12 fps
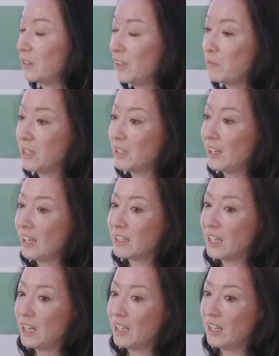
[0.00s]
a bit
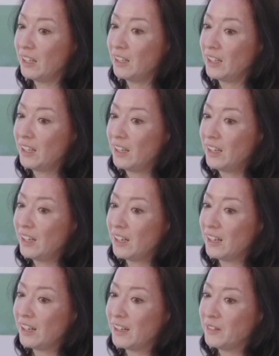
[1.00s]
exciting.
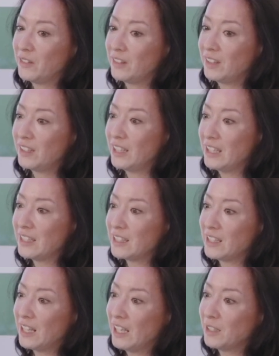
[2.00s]
It's
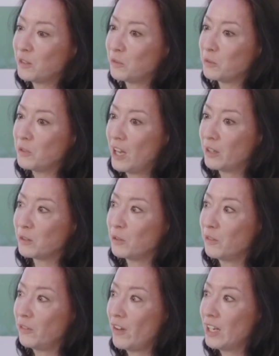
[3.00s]
this link to, I don't
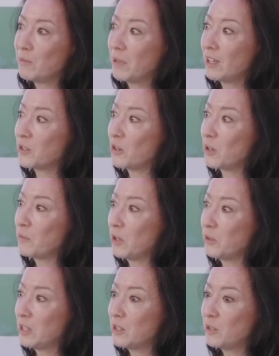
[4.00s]
know if anybody has heard
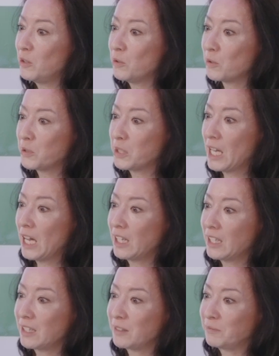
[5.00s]
about this
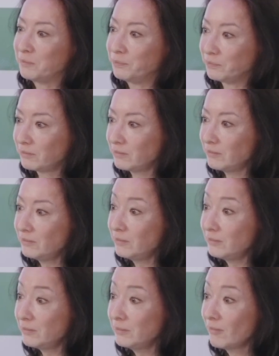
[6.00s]
Eurostack
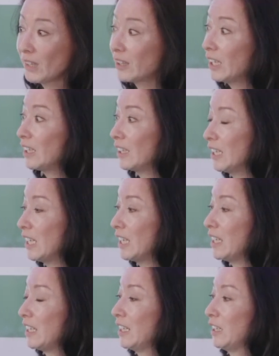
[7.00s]
thing.
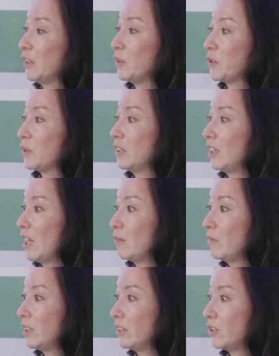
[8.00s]
Also, in the
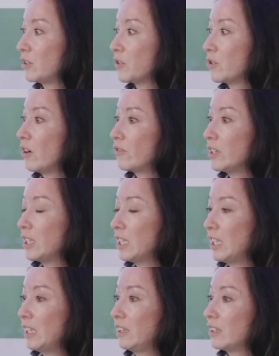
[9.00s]
name of digital
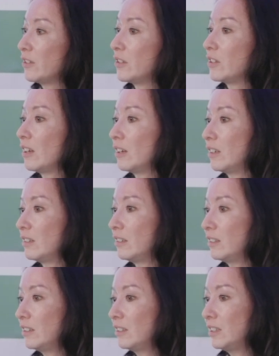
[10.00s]
sovereignty, there is
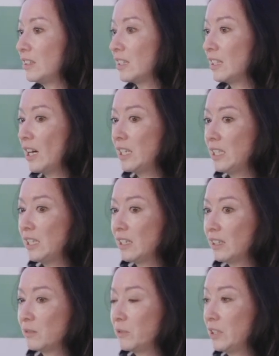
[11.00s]
this idea
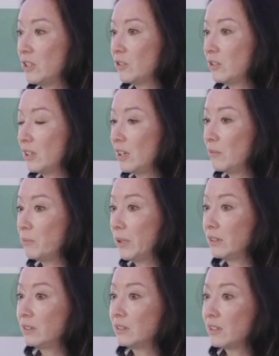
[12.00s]
that we should
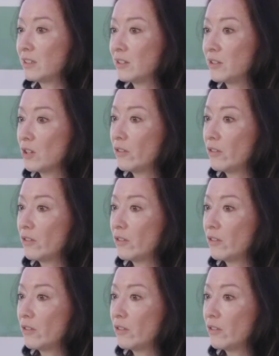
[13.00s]
build a